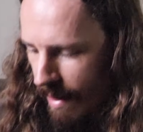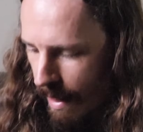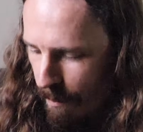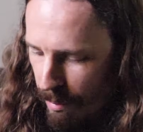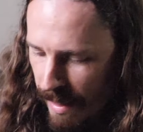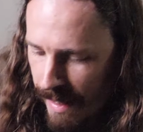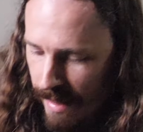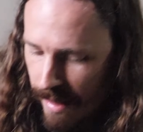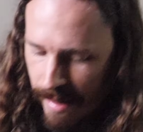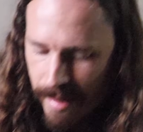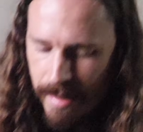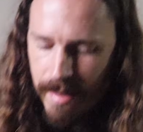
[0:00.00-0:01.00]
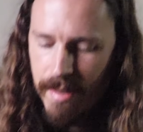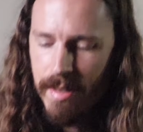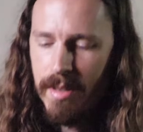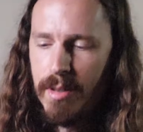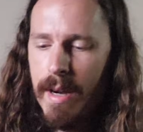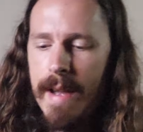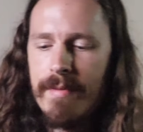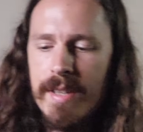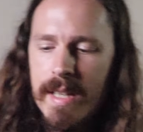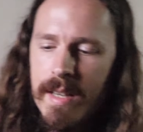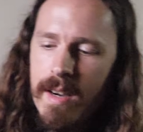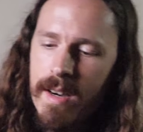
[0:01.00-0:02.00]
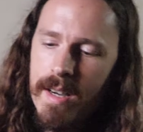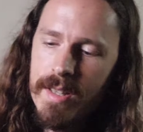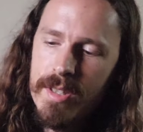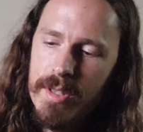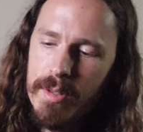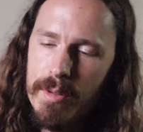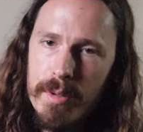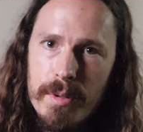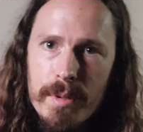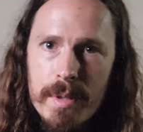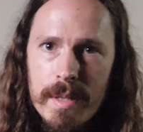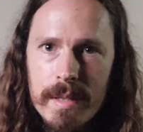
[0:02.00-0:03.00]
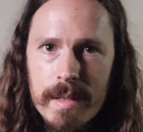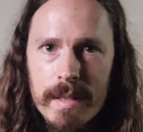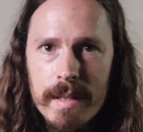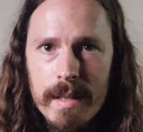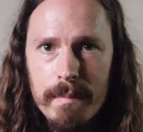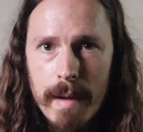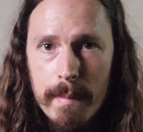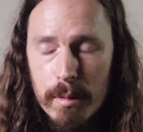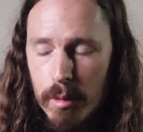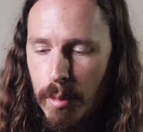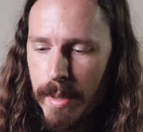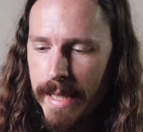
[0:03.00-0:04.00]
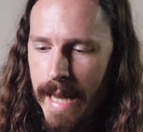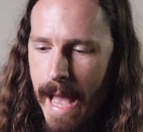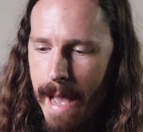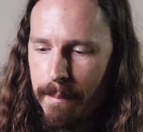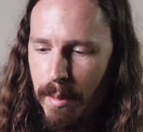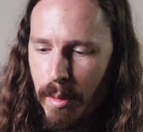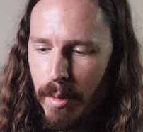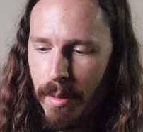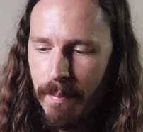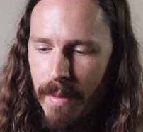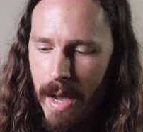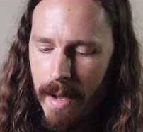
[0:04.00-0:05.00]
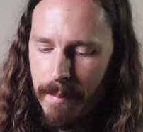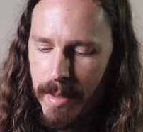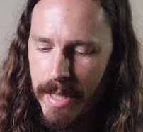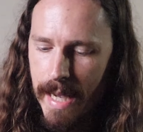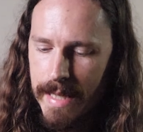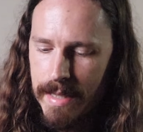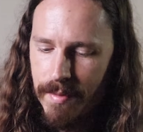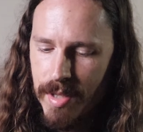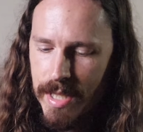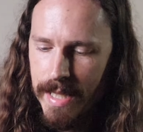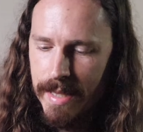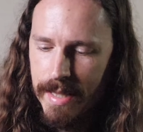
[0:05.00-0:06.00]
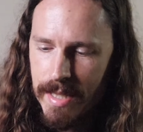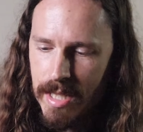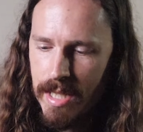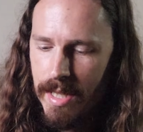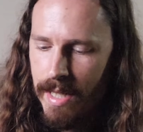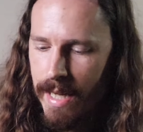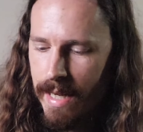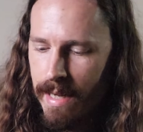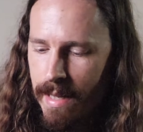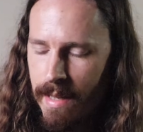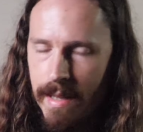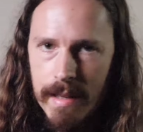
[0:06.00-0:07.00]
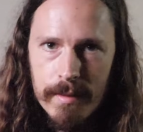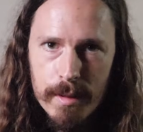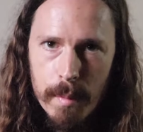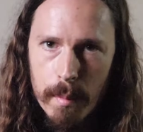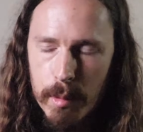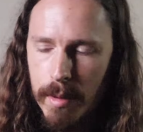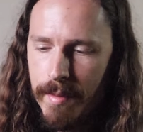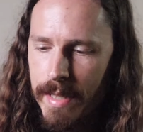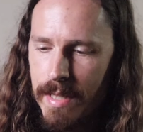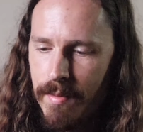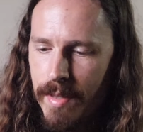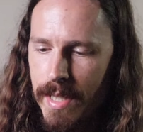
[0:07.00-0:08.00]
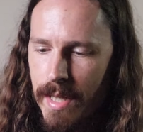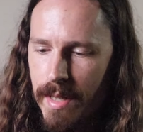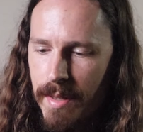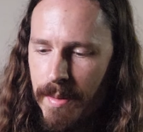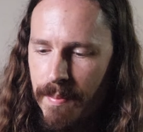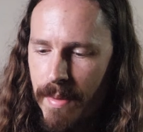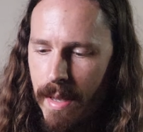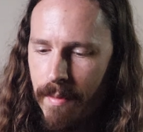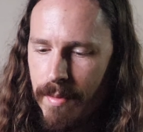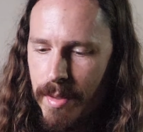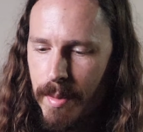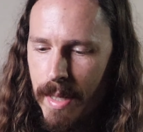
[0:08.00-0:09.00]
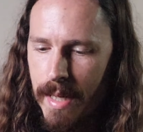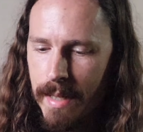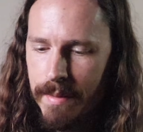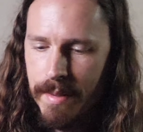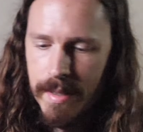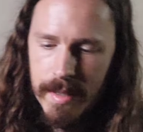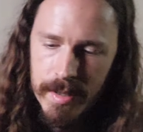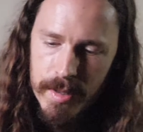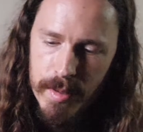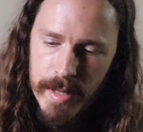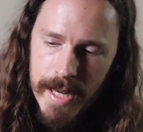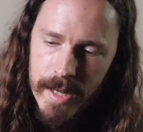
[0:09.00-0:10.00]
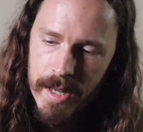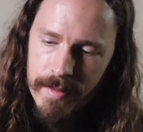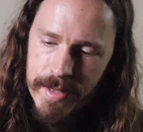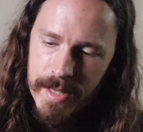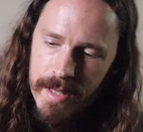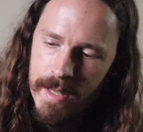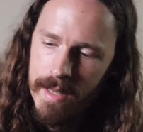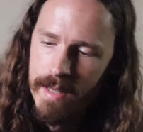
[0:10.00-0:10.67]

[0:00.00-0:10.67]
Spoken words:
I plan on grafting onto my Peruvian apple. You guys have seen this cutting from a previous video if you tune in often.